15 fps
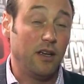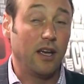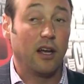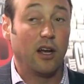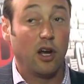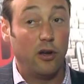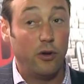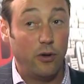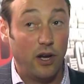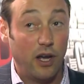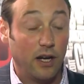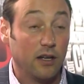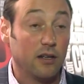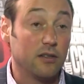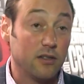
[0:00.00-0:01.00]

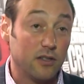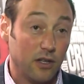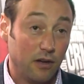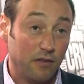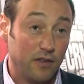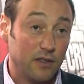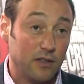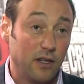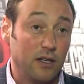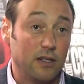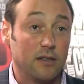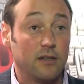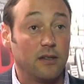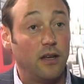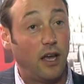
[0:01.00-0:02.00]
including
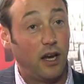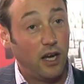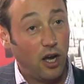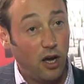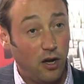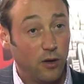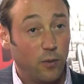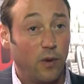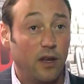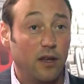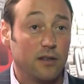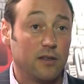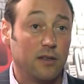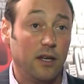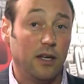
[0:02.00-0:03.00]
services, any hardware
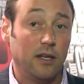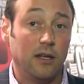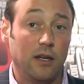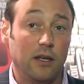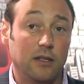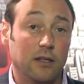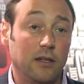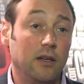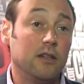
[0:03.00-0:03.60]
that's needed,